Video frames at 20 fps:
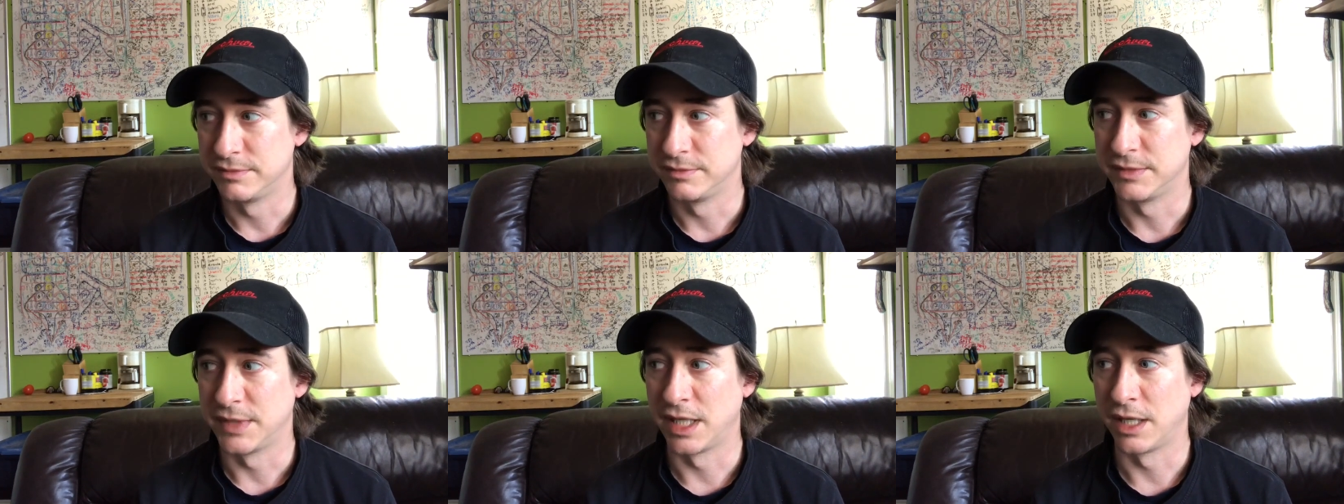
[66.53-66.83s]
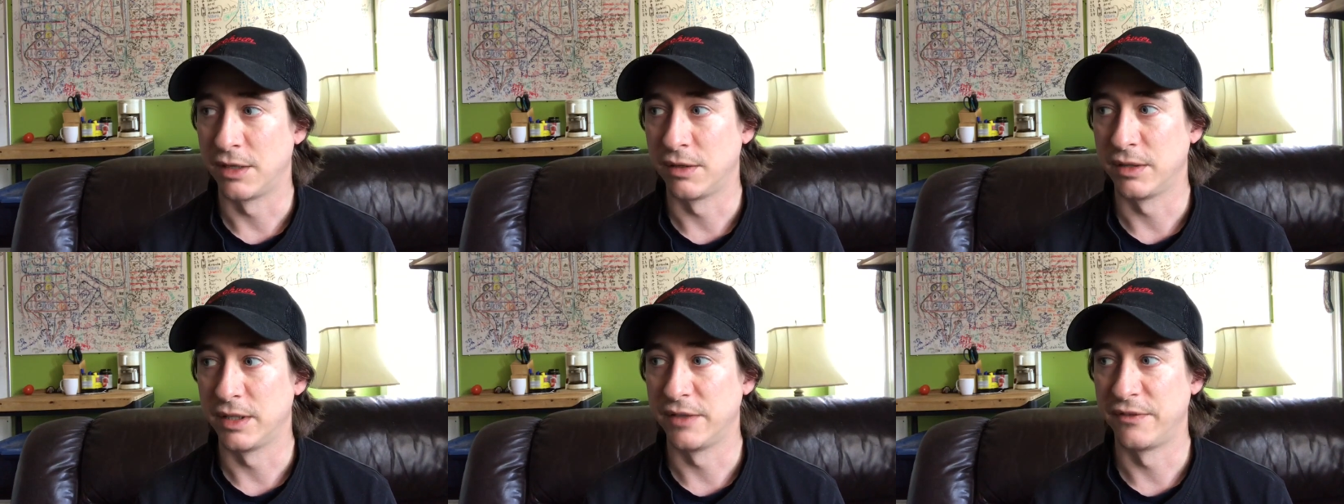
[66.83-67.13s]

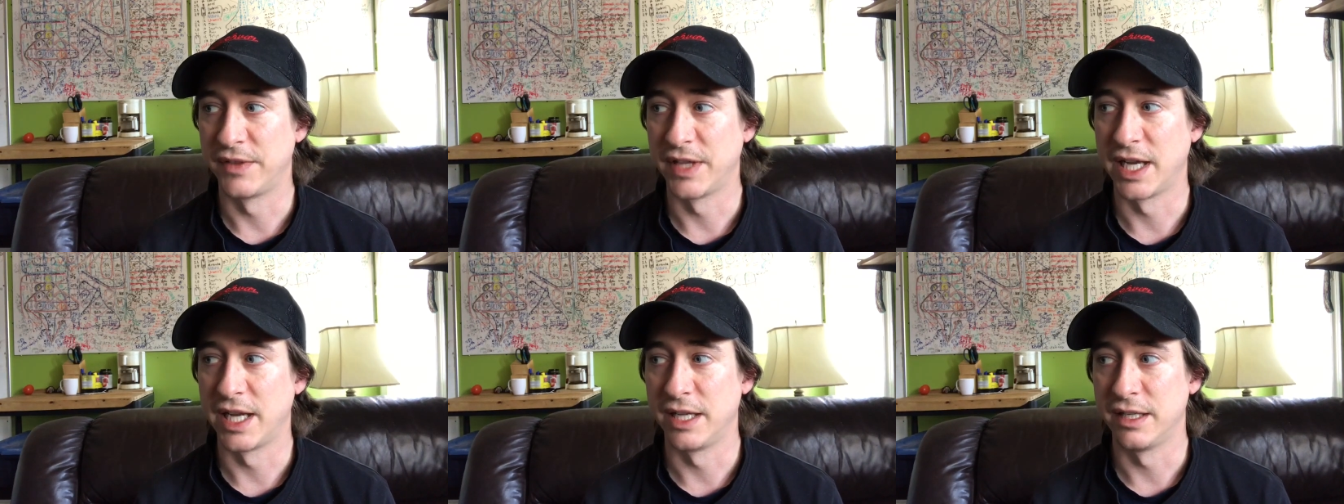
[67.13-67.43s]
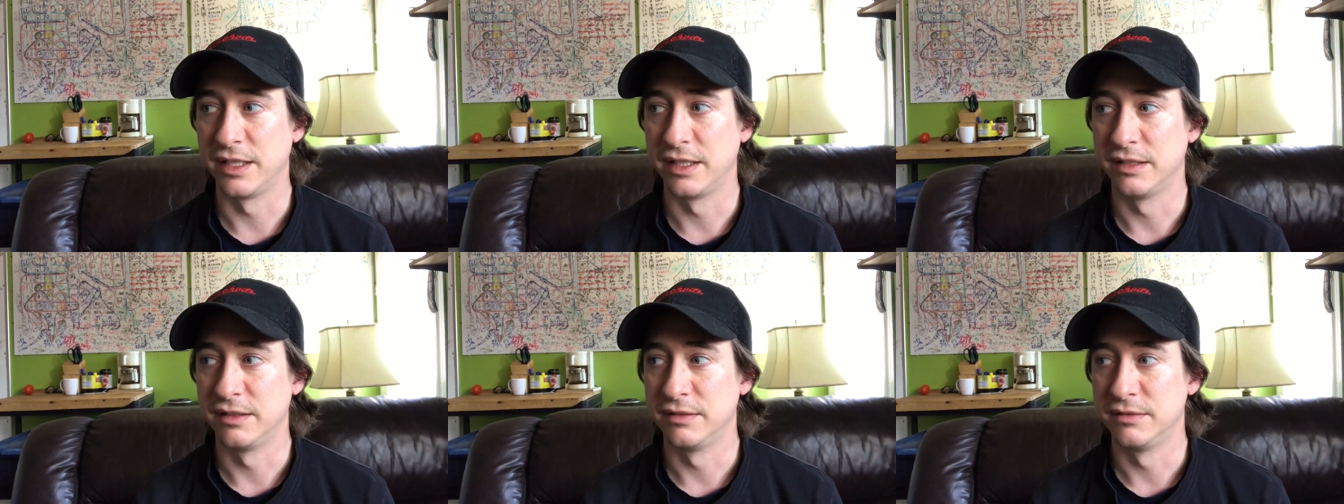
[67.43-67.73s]
Now, if
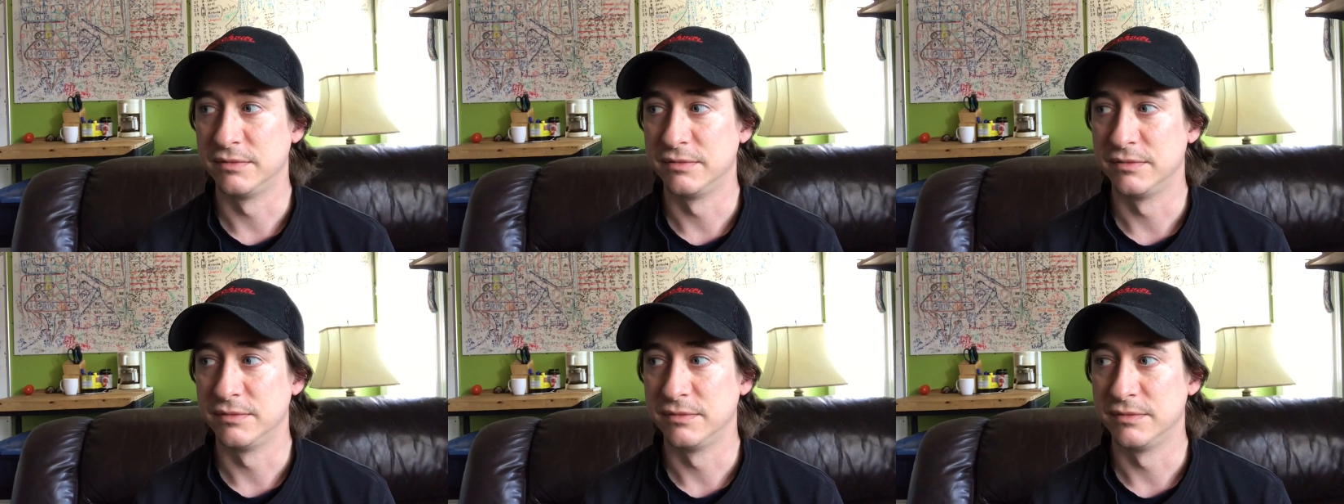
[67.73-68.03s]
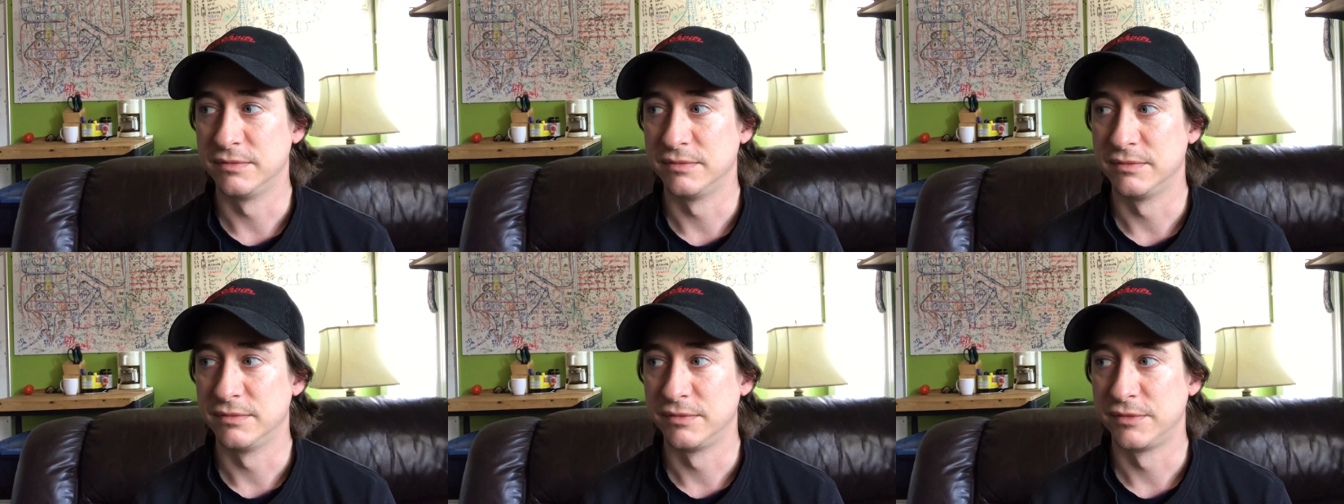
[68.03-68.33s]
that
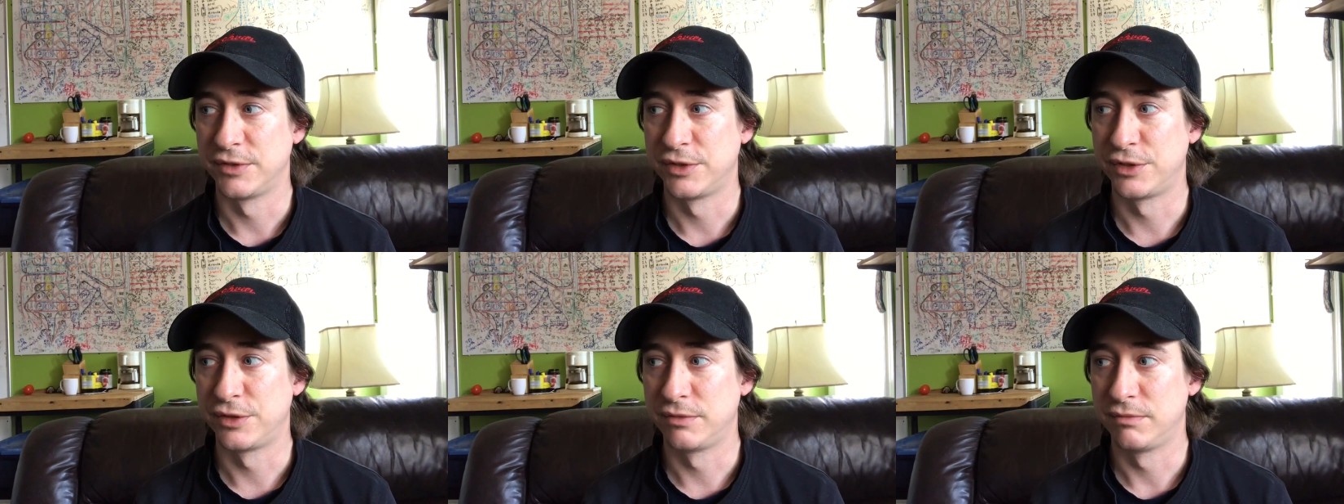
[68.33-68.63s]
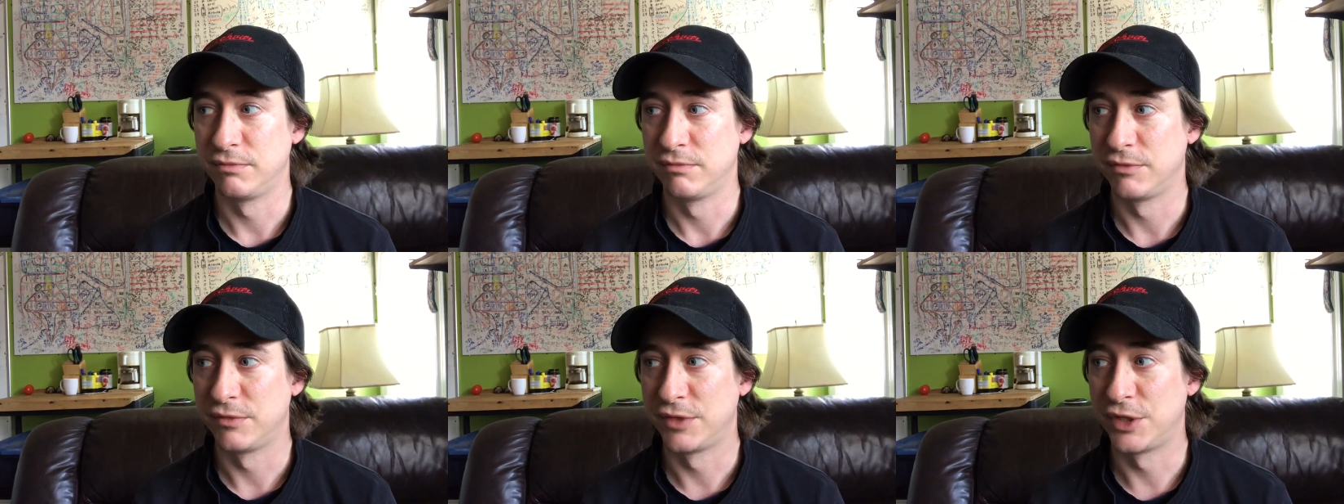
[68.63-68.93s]

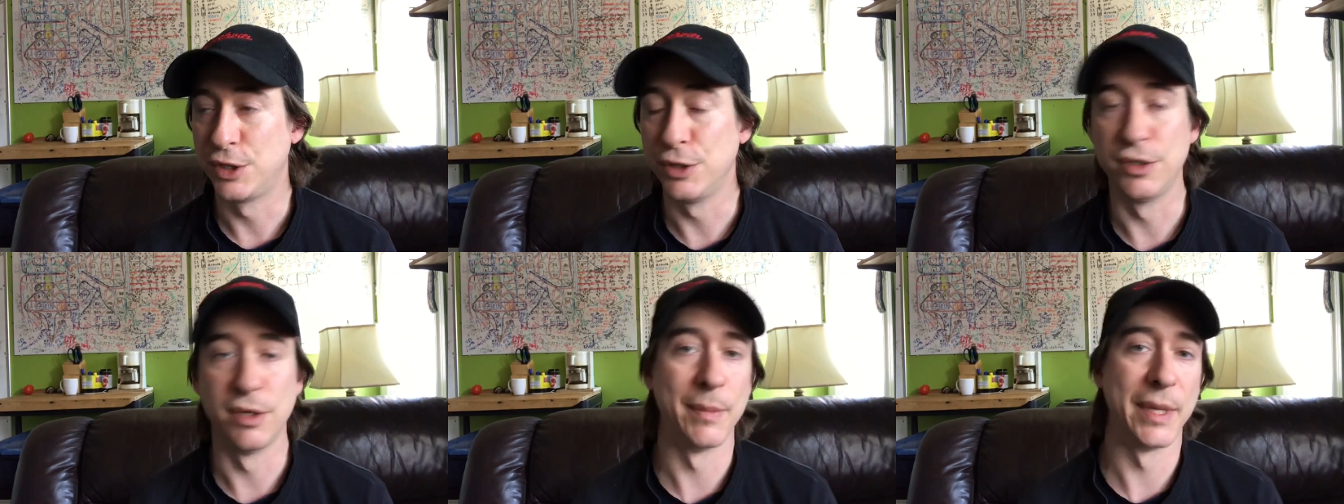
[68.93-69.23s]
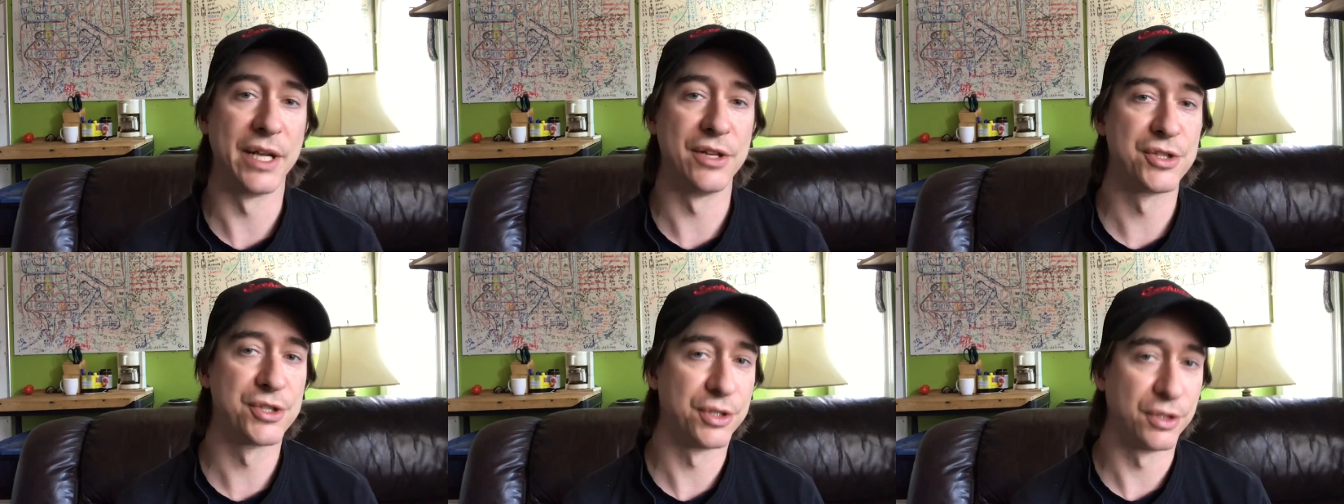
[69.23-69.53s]

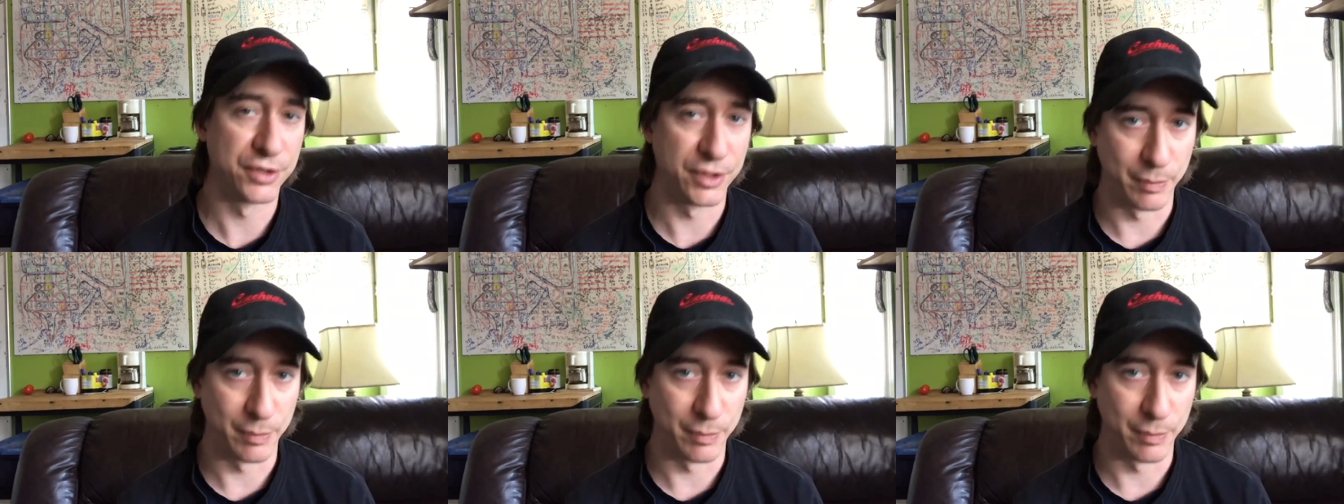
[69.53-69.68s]
two-dimensional